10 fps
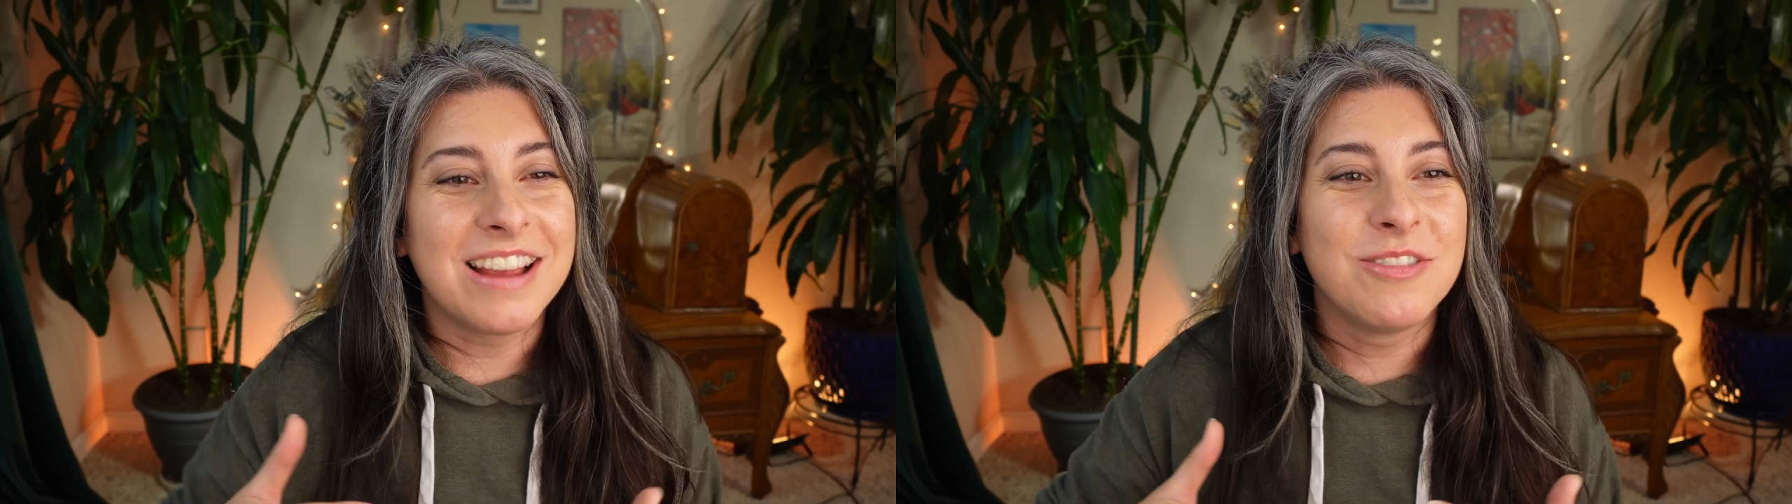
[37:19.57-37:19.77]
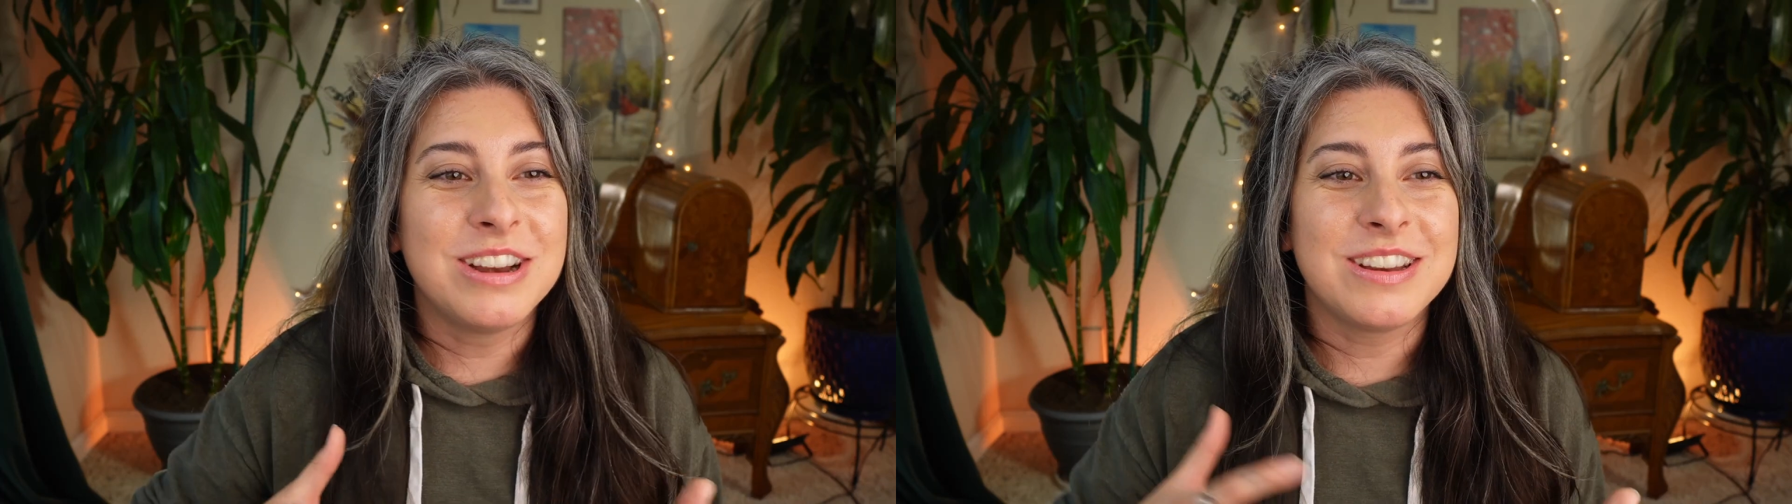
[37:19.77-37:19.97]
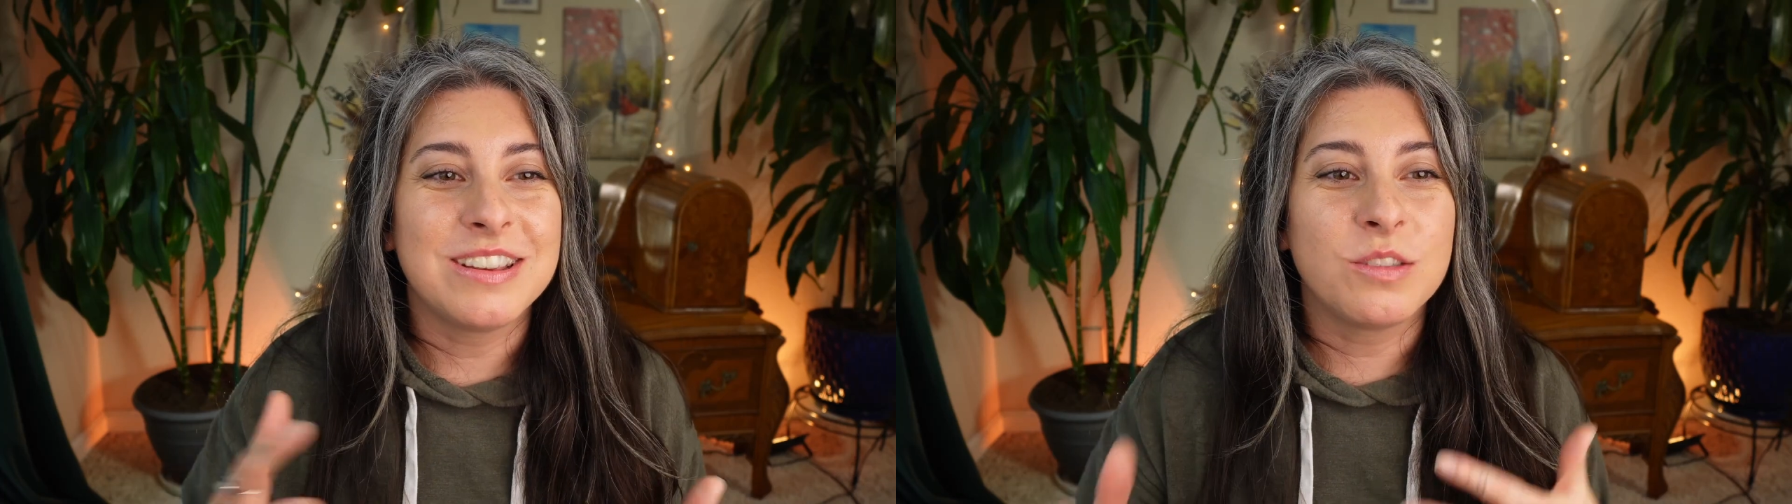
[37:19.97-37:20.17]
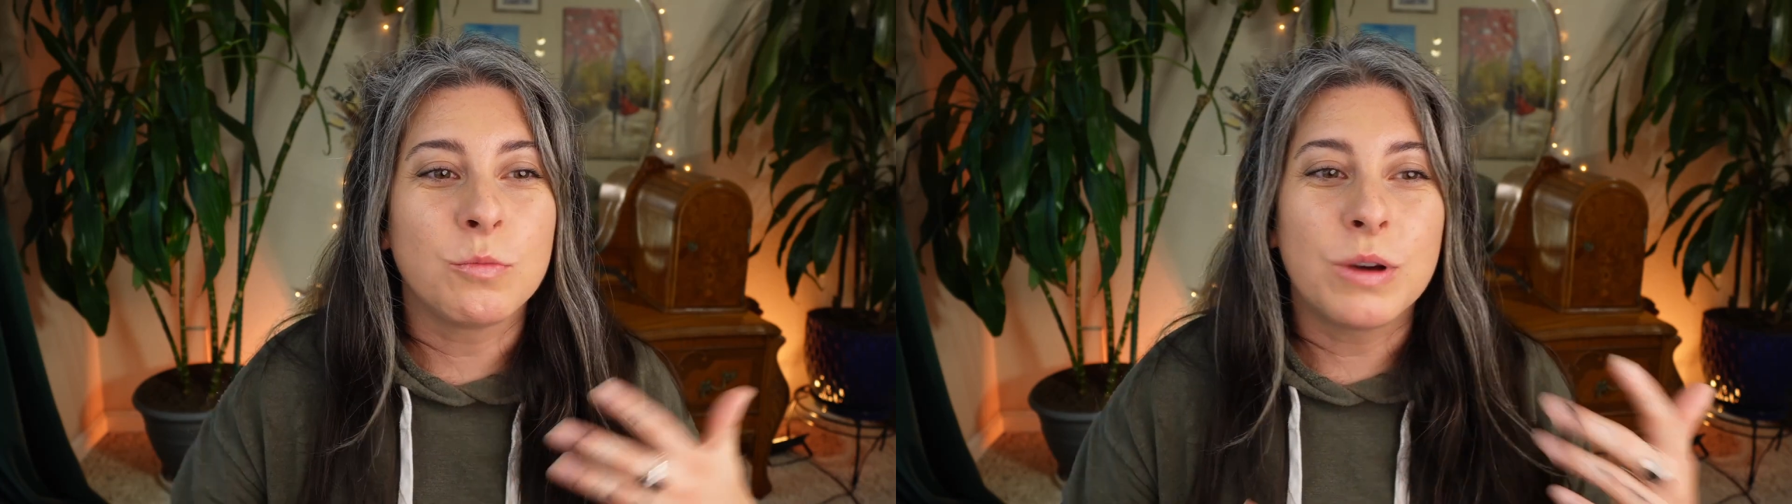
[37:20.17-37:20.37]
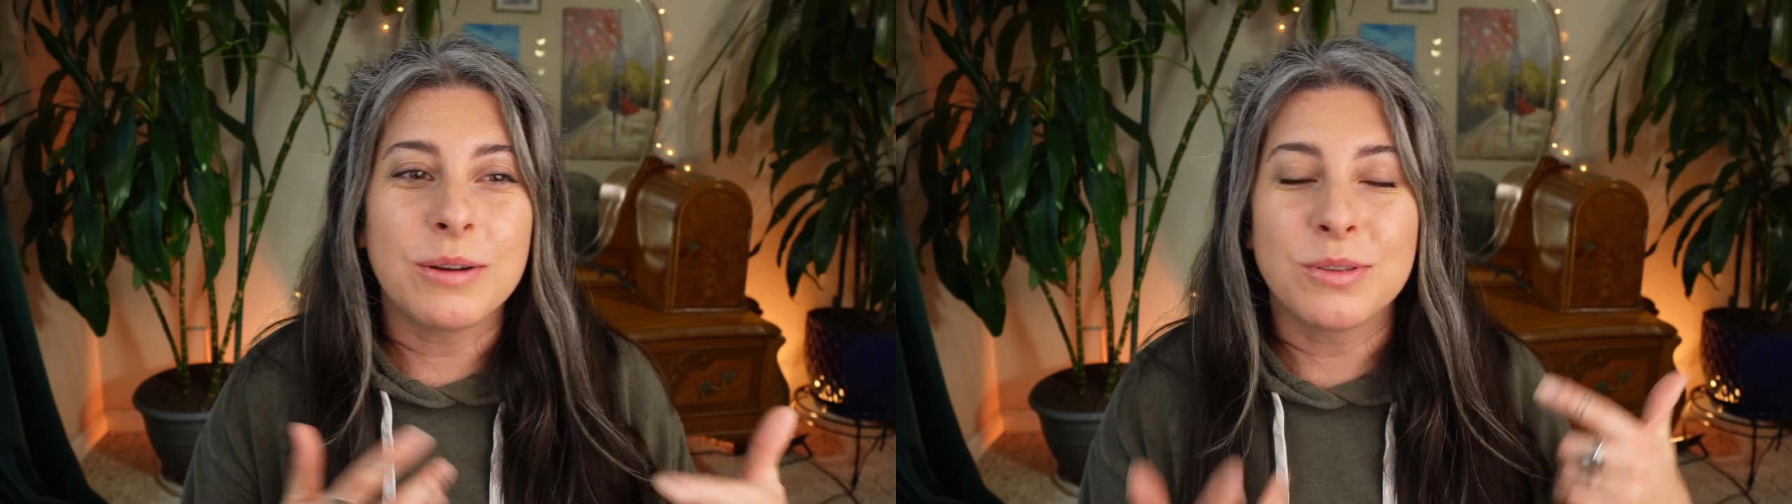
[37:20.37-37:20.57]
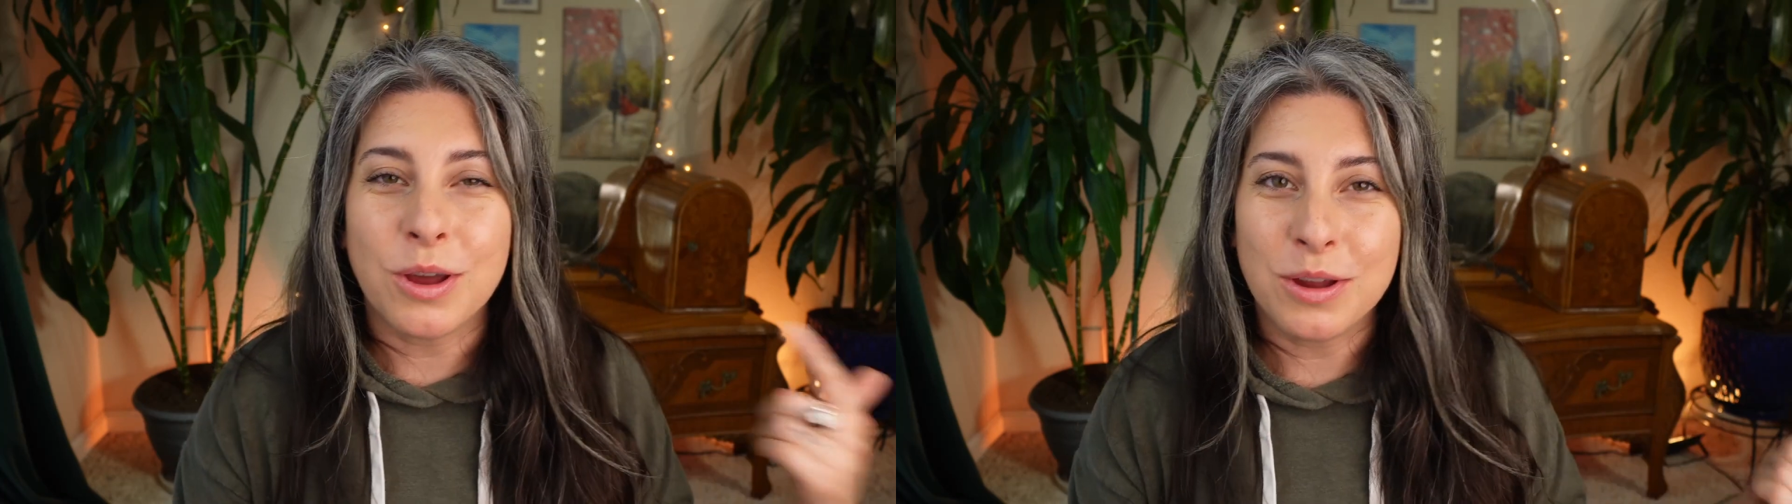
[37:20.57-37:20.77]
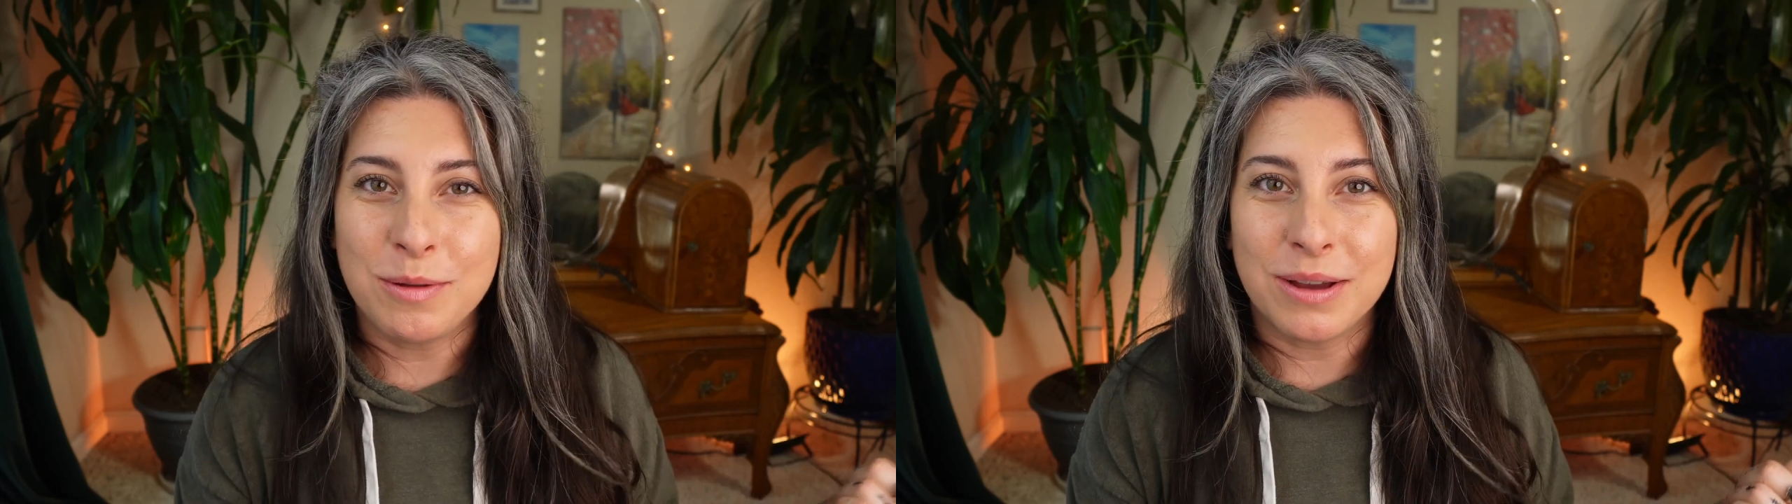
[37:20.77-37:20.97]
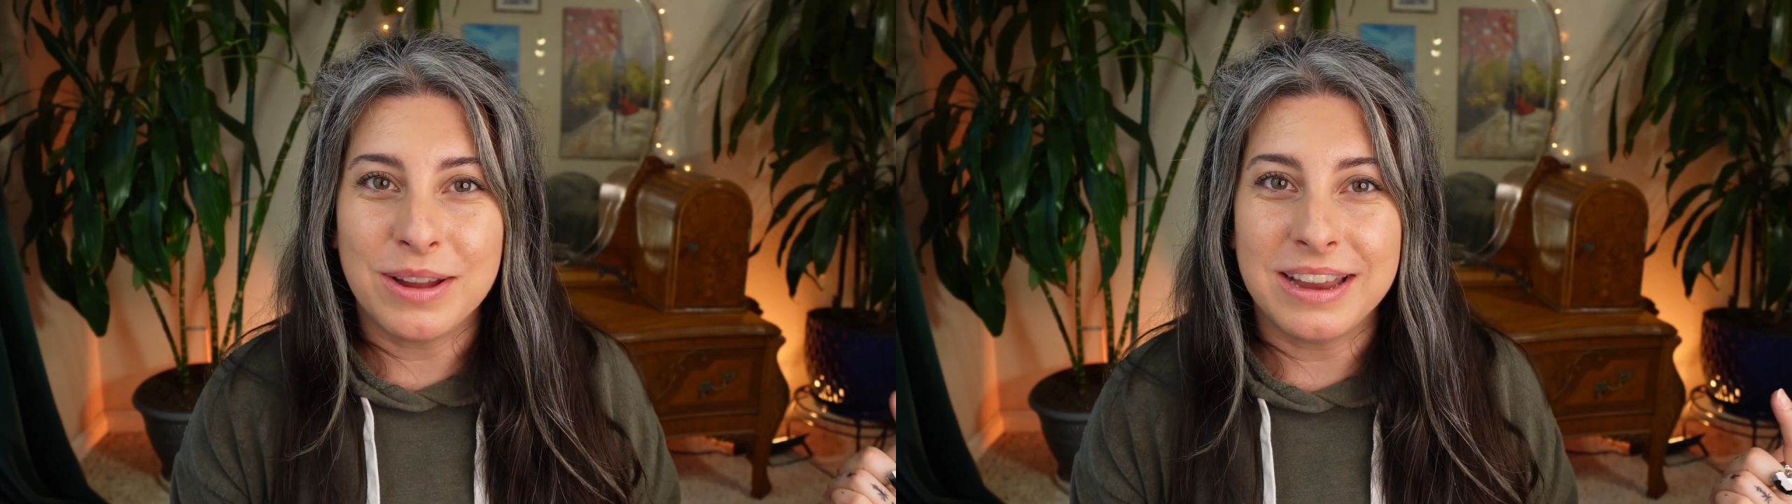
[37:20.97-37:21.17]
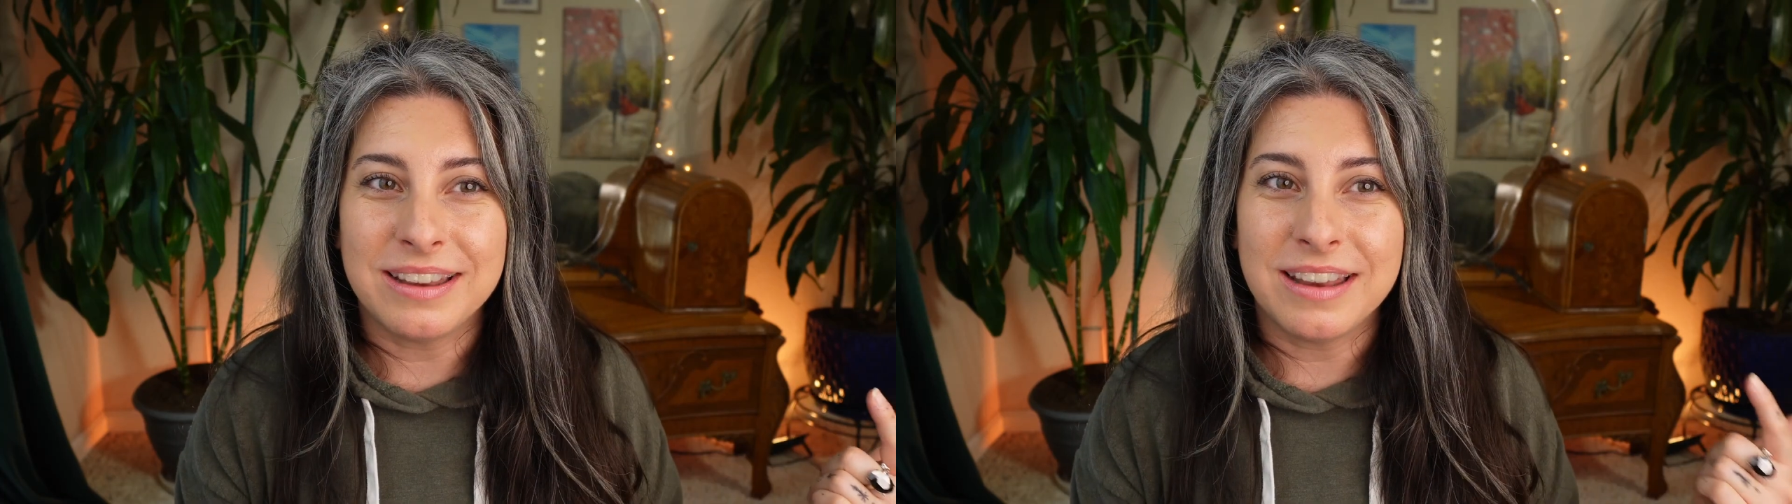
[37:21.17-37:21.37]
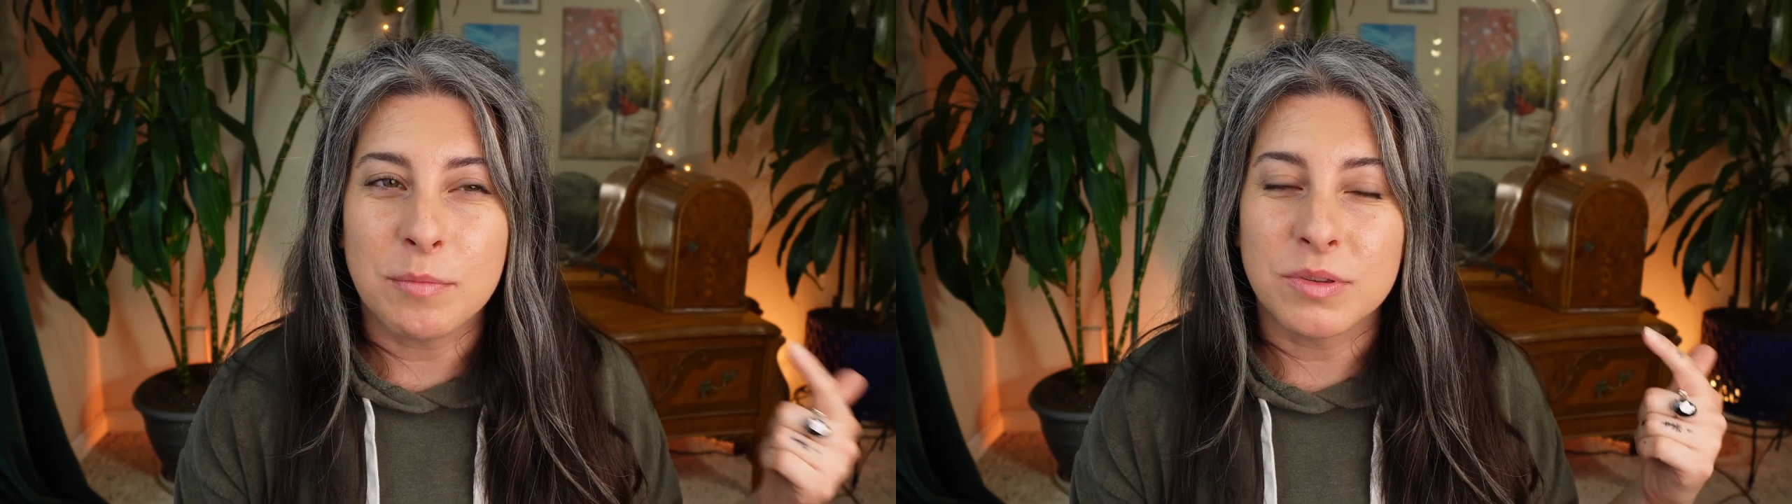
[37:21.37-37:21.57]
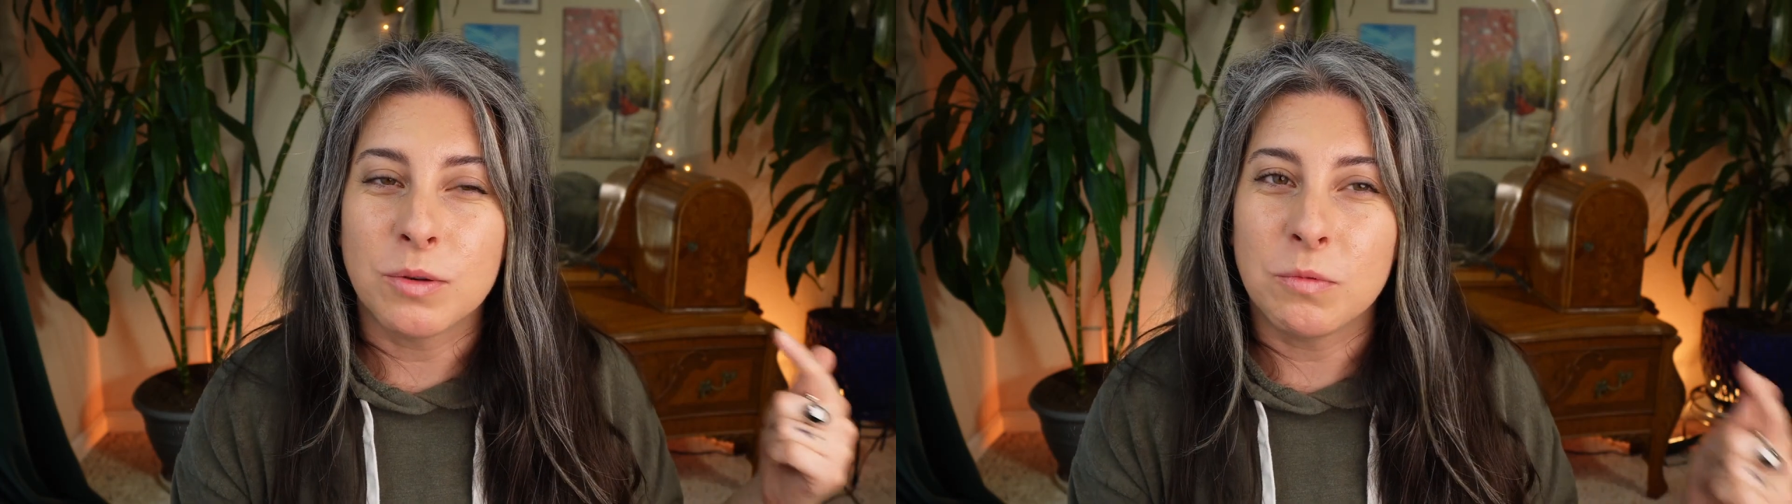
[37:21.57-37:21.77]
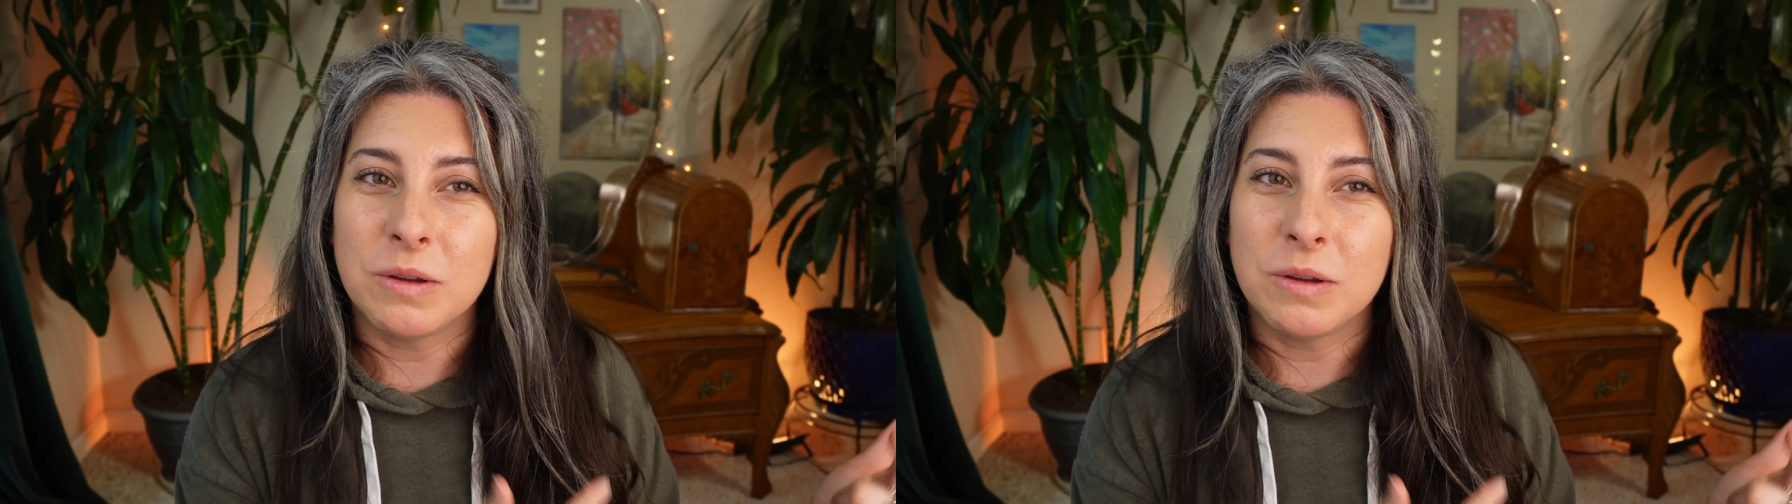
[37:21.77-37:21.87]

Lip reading: which is what I was talking about in episode